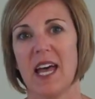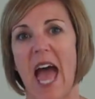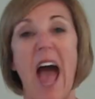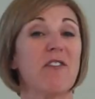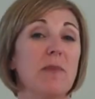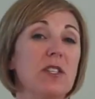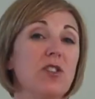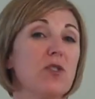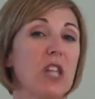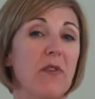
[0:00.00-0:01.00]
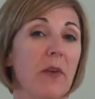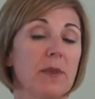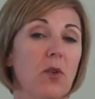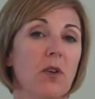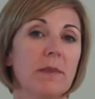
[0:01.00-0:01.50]
Have we been too
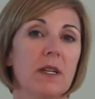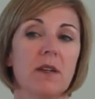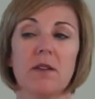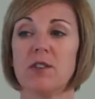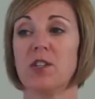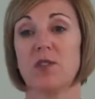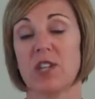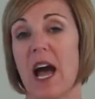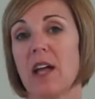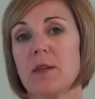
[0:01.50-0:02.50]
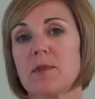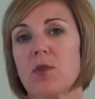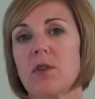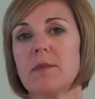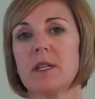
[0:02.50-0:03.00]
self-absorbed, too
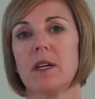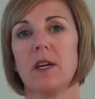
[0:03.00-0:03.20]
child-absorbed,